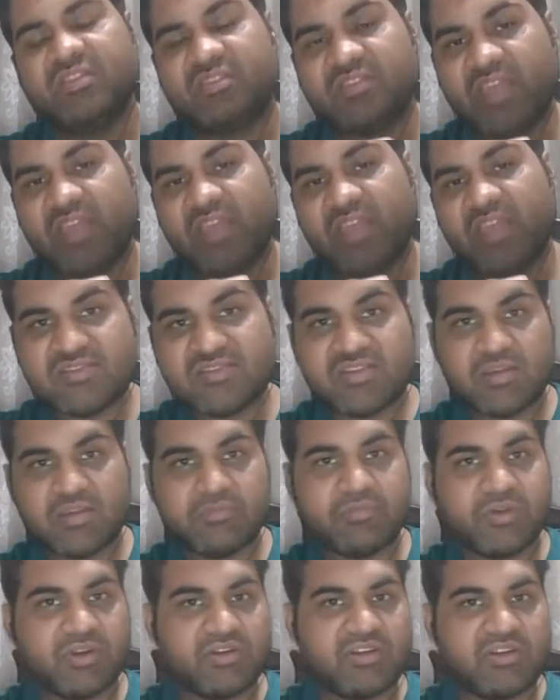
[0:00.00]
as
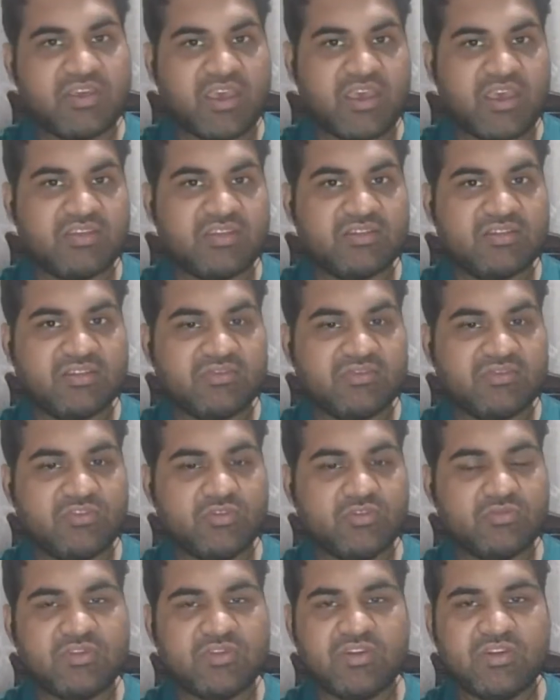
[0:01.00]
temporary as
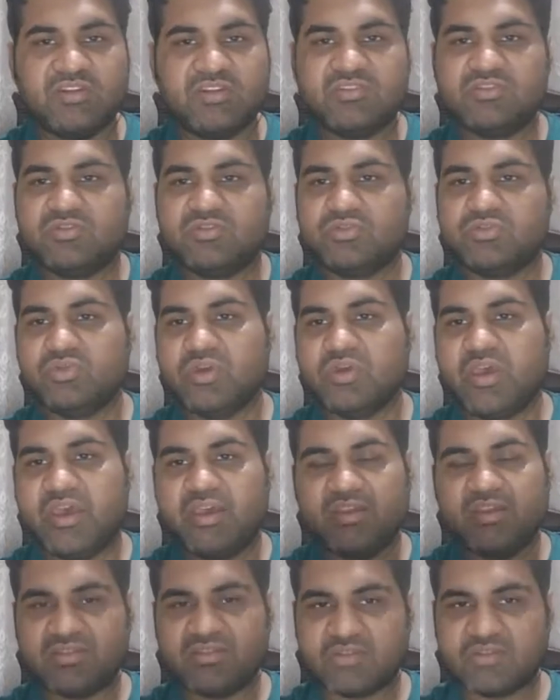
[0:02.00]
few minutes to
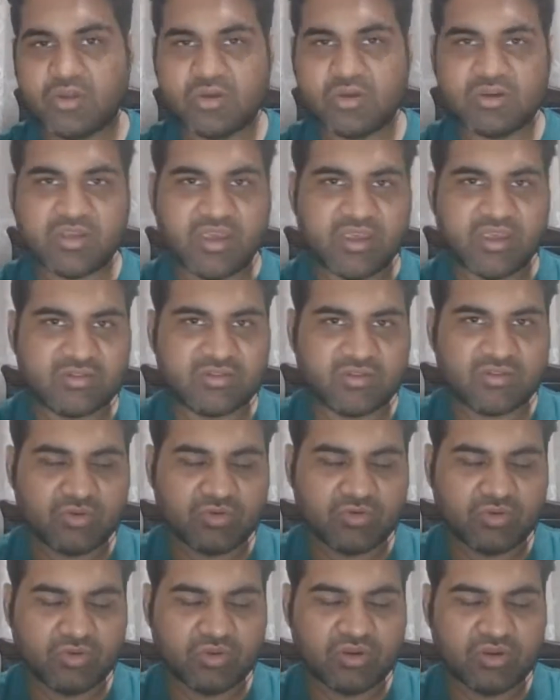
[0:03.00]
as long as
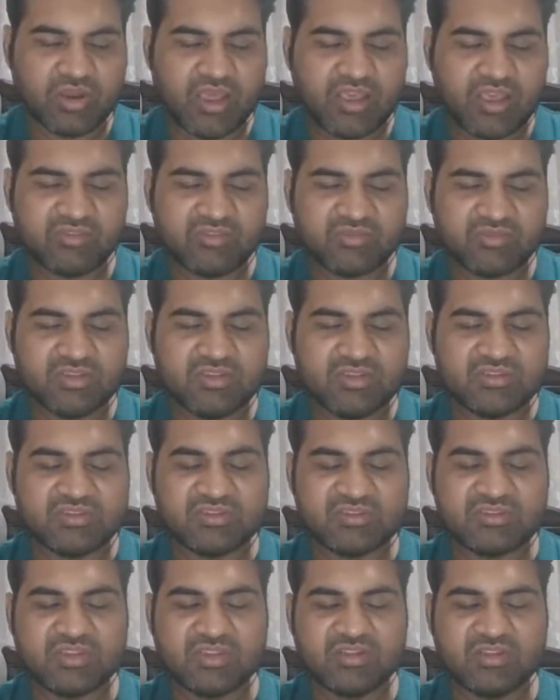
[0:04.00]
your whole life.
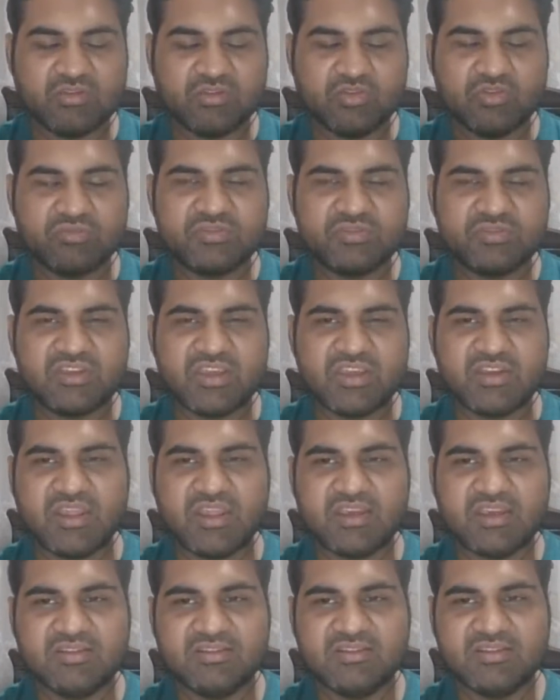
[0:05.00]
These groups can
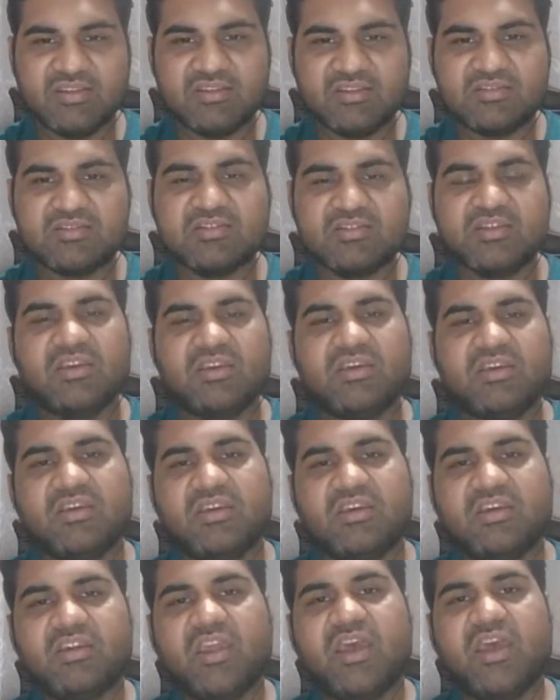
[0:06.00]
exist in
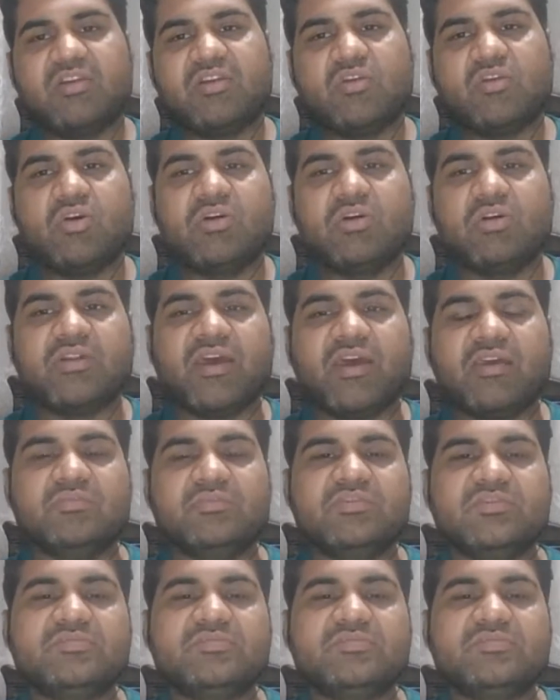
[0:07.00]
at all times.